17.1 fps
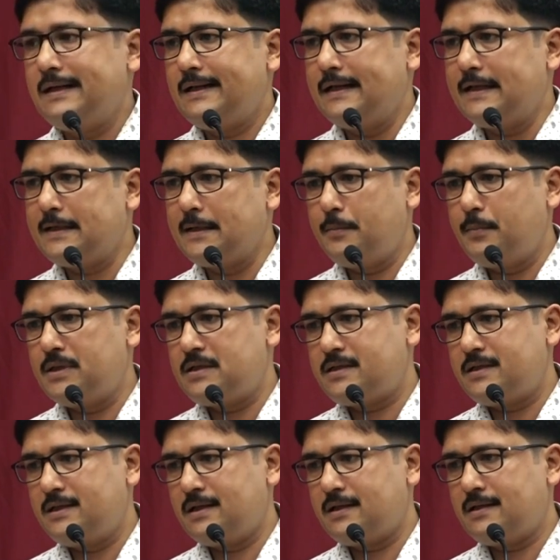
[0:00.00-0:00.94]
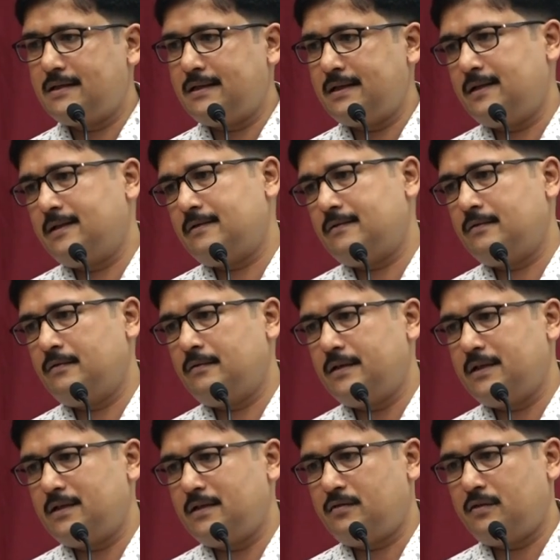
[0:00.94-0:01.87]
Little bit here and there, no,
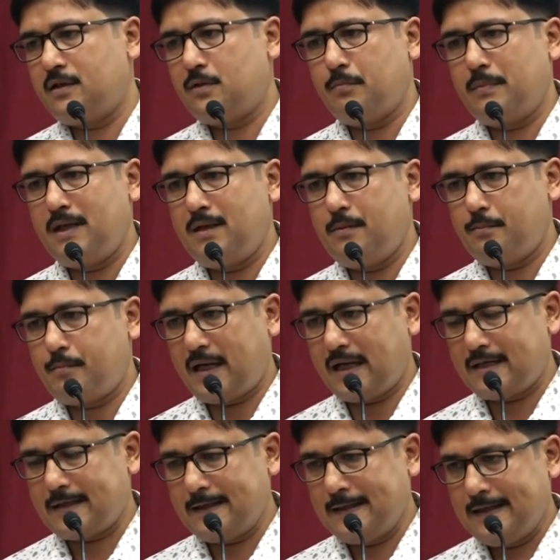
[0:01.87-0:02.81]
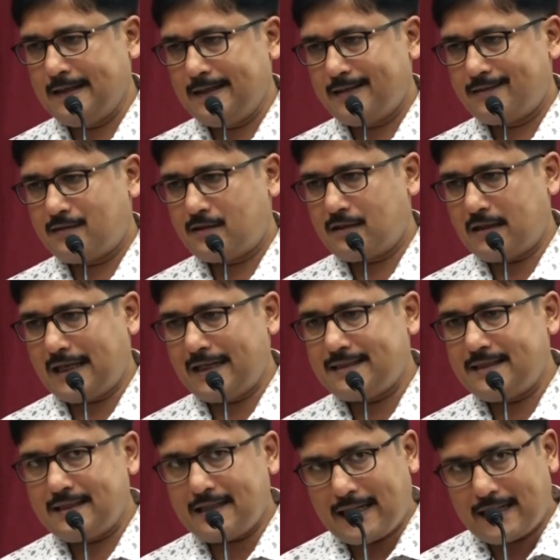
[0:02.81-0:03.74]
it, it, it may impact. The, I
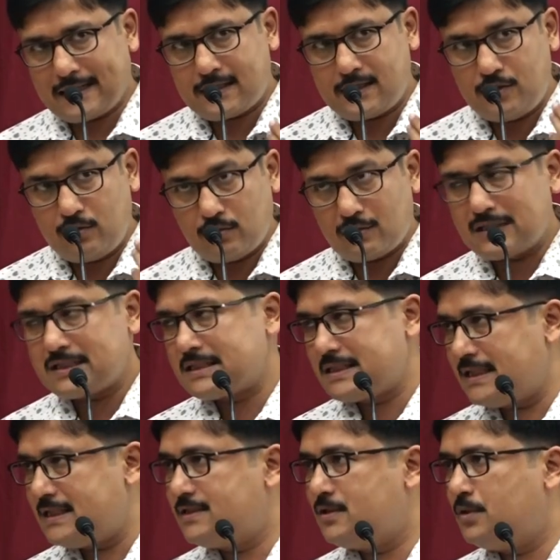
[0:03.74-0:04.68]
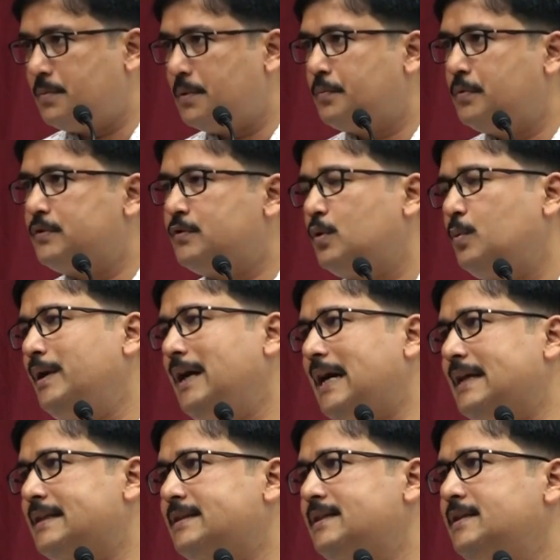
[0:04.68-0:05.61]
think at your stage, you people should be
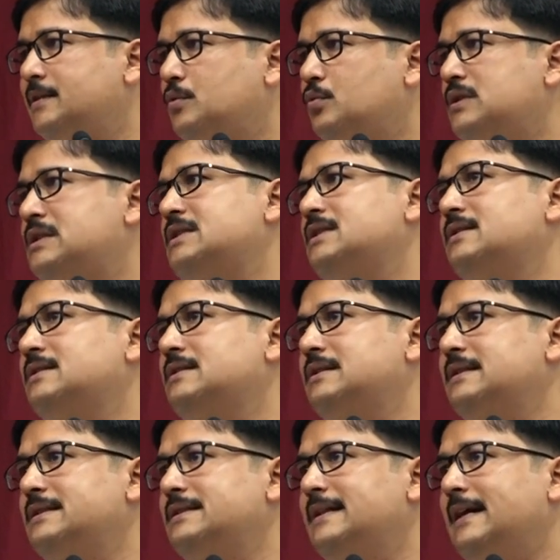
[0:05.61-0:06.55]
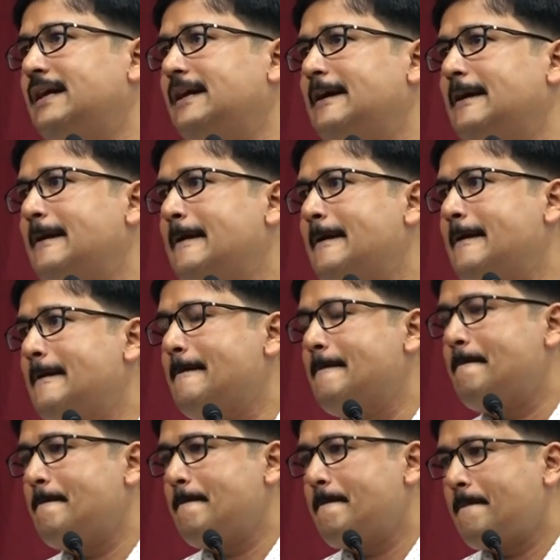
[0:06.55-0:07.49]
asking questions is that,
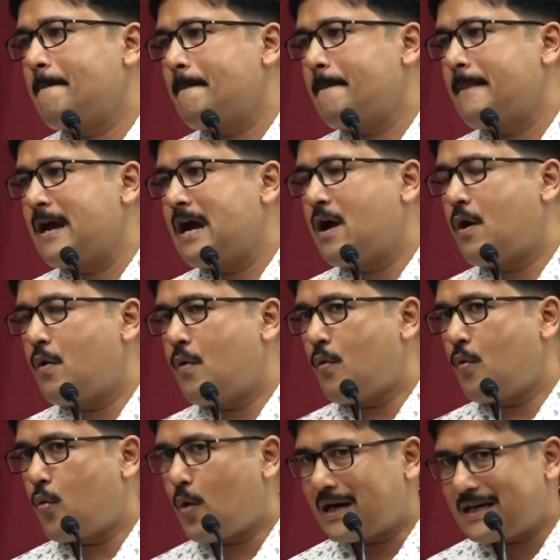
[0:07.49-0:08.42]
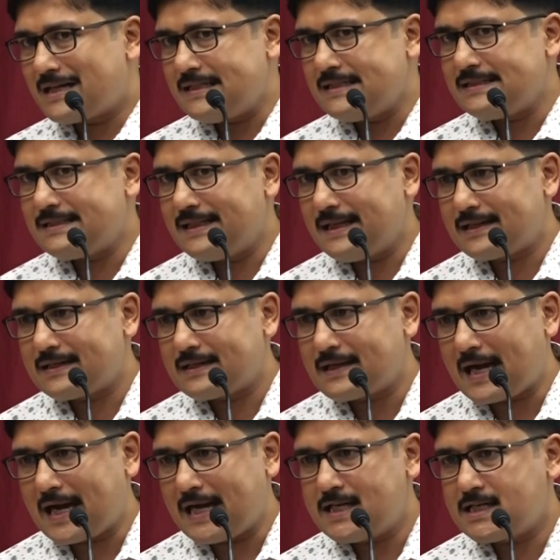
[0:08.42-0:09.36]
what is that
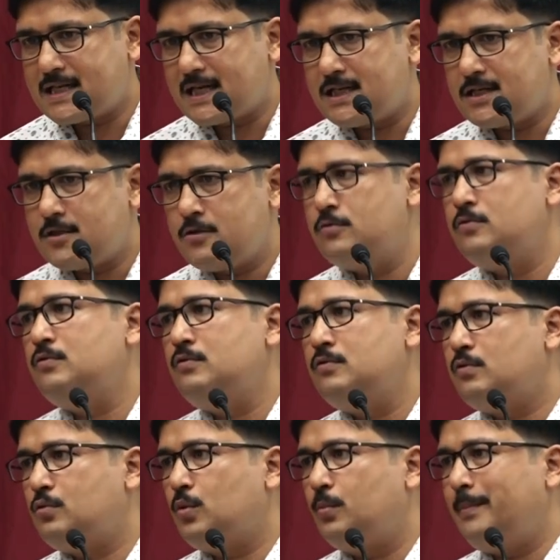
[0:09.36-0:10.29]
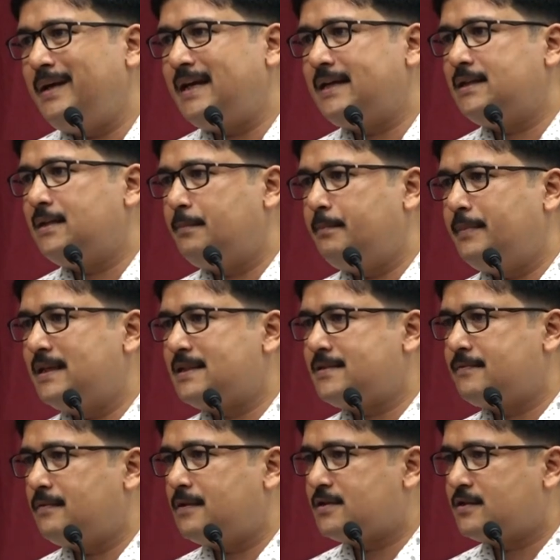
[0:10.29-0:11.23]
I can do to make the
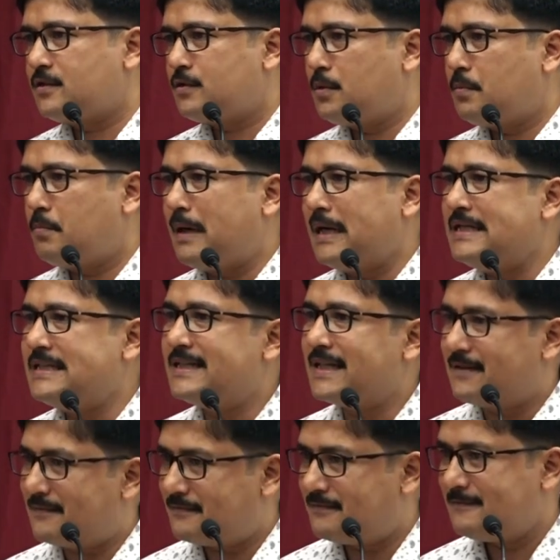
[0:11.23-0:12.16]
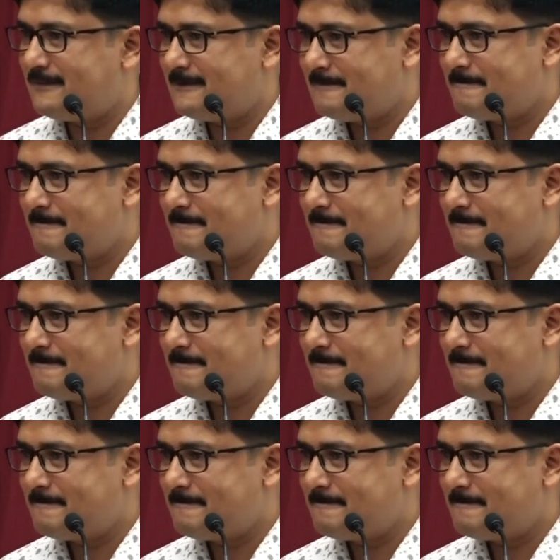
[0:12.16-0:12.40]
best version of myself?